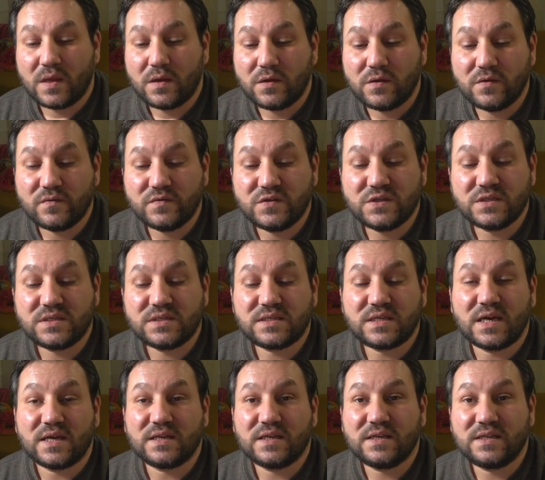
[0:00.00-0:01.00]
You've just
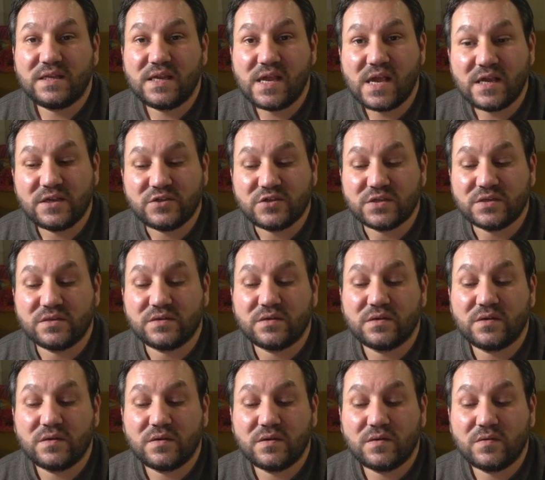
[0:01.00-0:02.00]
started the engine.
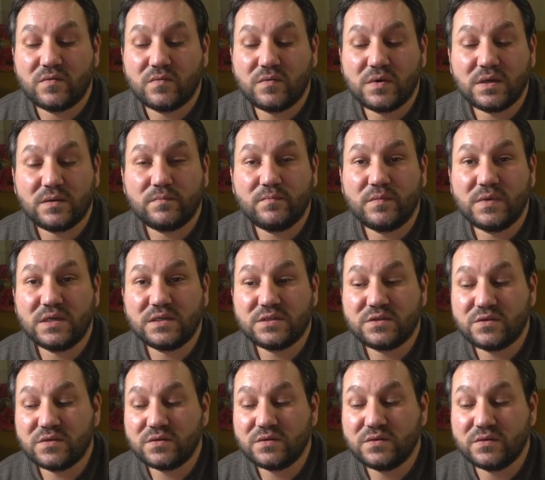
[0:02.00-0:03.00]
What
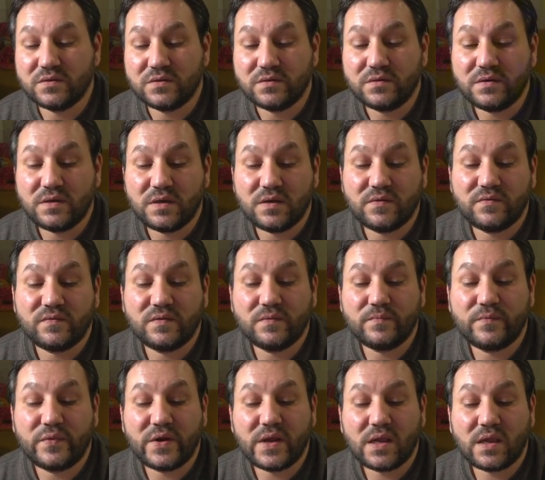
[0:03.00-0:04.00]
must you do if the
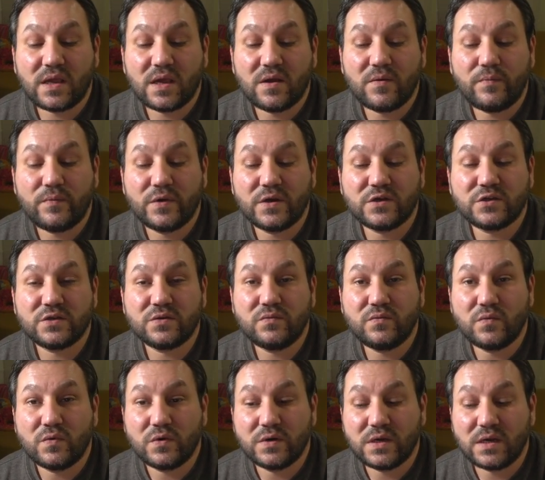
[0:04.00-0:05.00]
brake air pressure
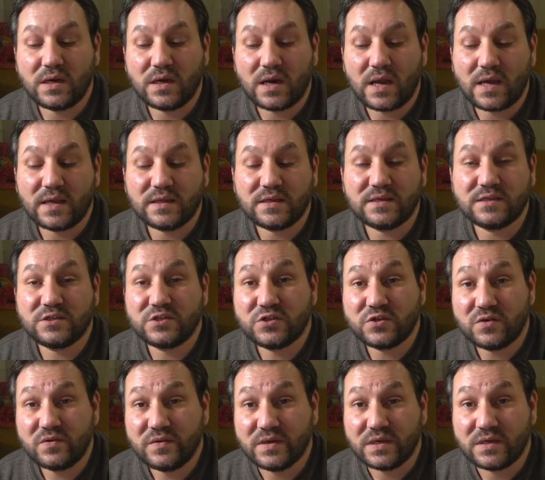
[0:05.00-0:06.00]
warning light is
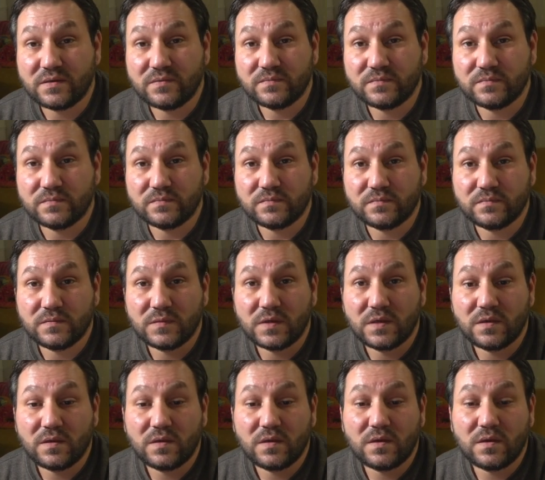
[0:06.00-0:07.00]
showing?
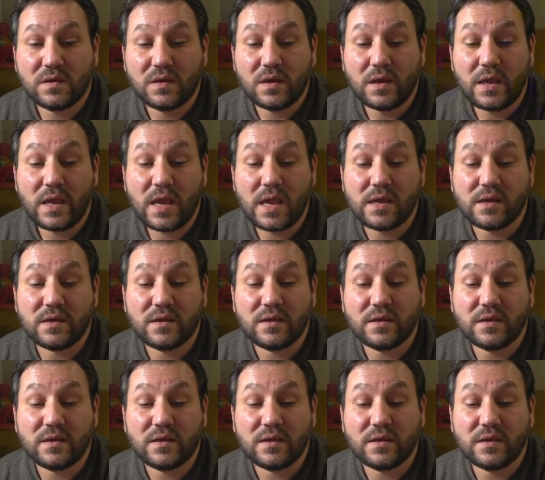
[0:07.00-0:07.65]
A.